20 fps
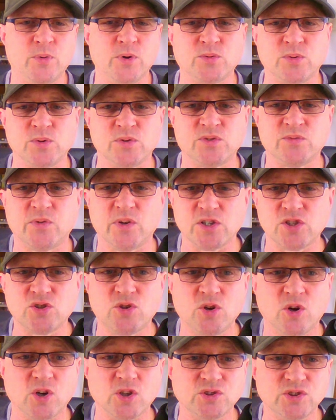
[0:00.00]
which was for a
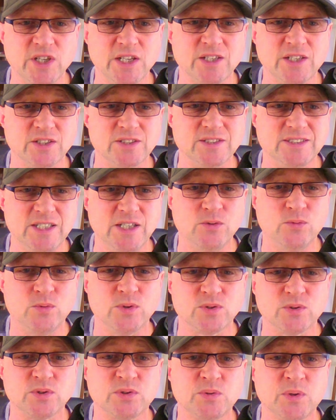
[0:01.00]
Scottish record deal,
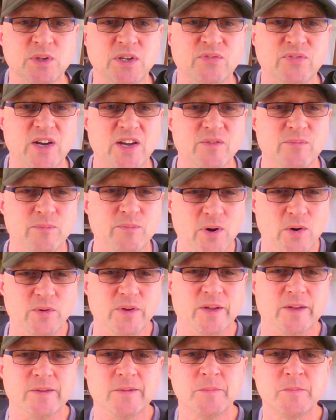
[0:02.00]
which was 25
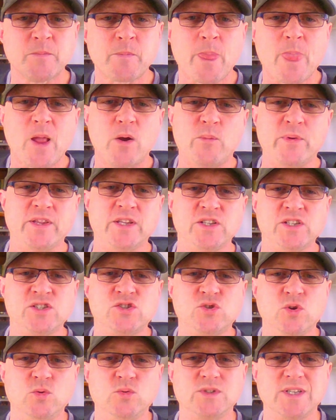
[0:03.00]
million when they
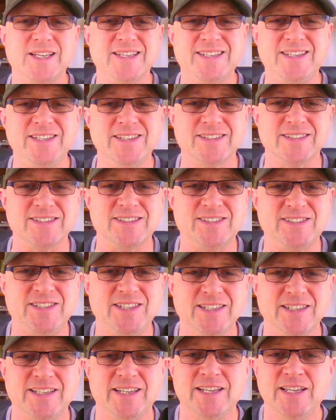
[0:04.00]
sold Kieran
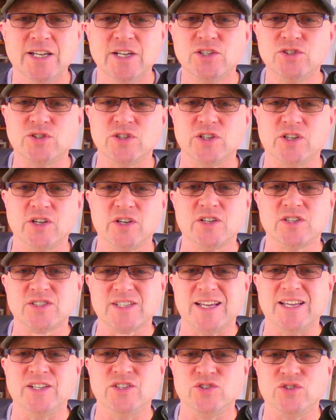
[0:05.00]
Tierney to the Gunners
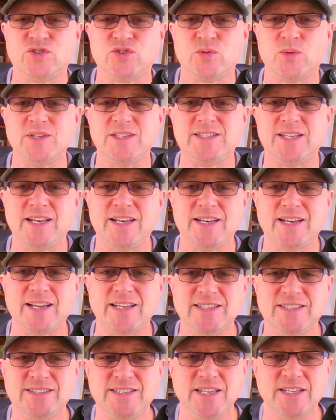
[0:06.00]
in
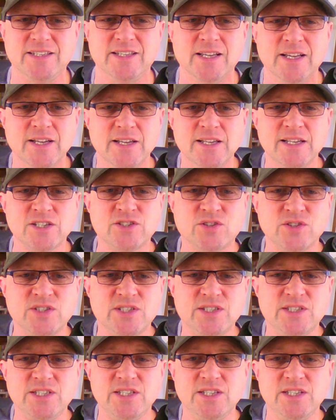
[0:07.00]
2019. This could